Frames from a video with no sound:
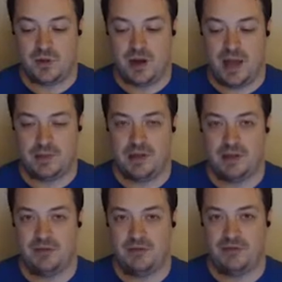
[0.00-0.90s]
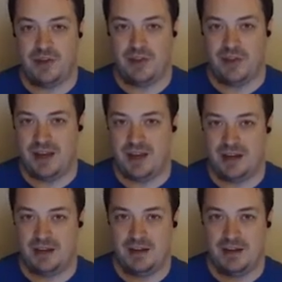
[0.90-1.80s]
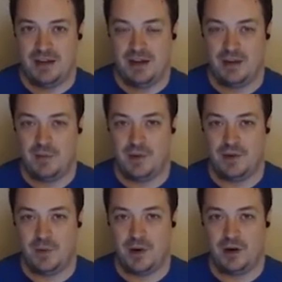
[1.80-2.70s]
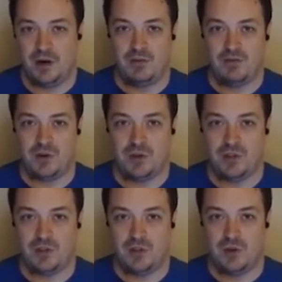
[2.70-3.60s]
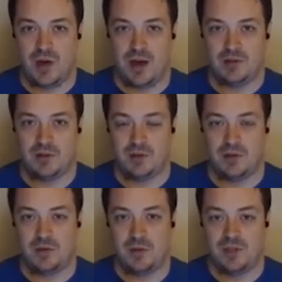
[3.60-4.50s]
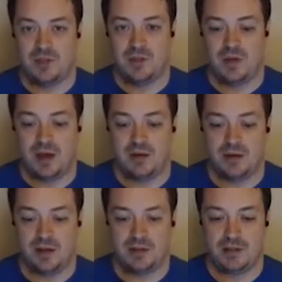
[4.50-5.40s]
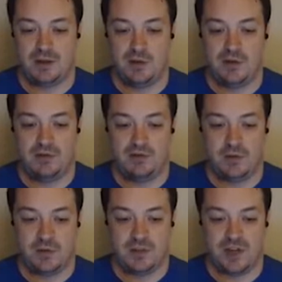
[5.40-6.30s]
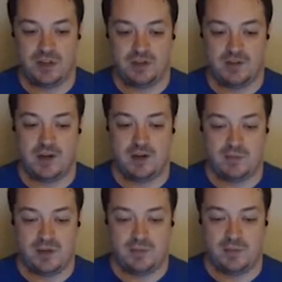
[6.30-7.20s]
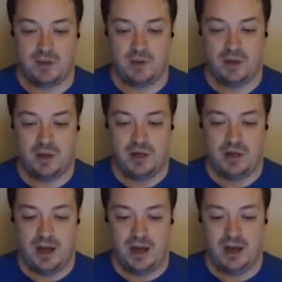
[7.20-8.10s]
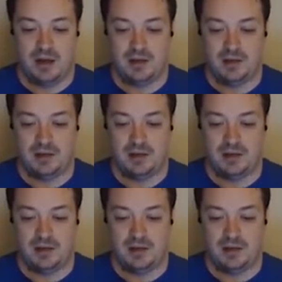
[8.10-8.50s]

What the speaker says: happened in the 5th inning with a runner on first and 2 outs. It was a 3-2 count against Logan Forsythe, of all people. And